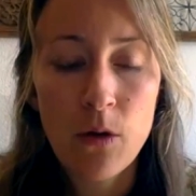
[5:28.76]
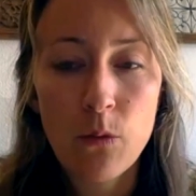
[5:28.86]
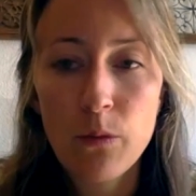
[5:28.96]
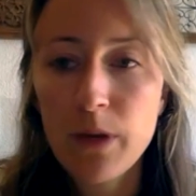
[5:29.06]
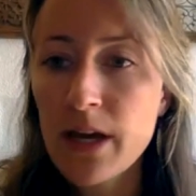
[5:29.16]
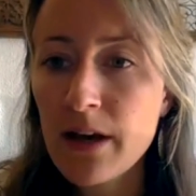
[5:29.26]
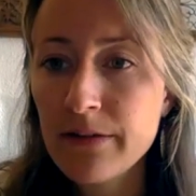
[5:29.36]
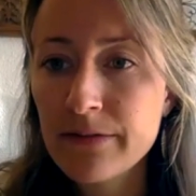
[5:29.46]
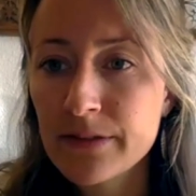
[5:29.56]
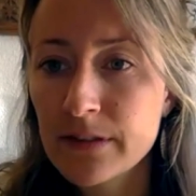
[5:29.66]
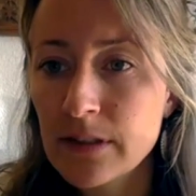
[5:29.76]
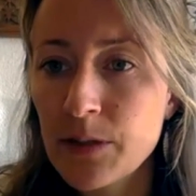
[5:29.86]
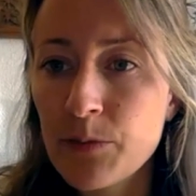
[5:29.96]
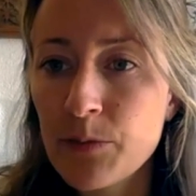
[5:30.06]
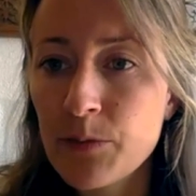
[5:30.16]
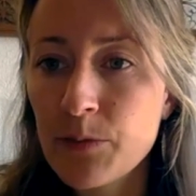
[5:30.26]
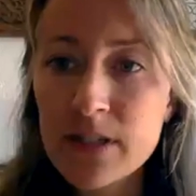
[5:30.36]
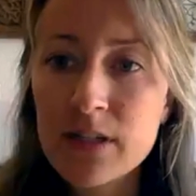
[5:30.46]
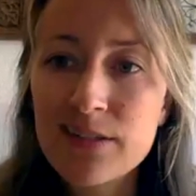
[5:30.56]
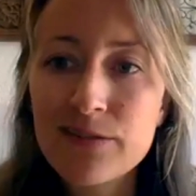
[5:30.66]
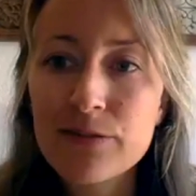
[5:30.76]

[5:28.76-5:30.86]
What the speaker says: we have implemented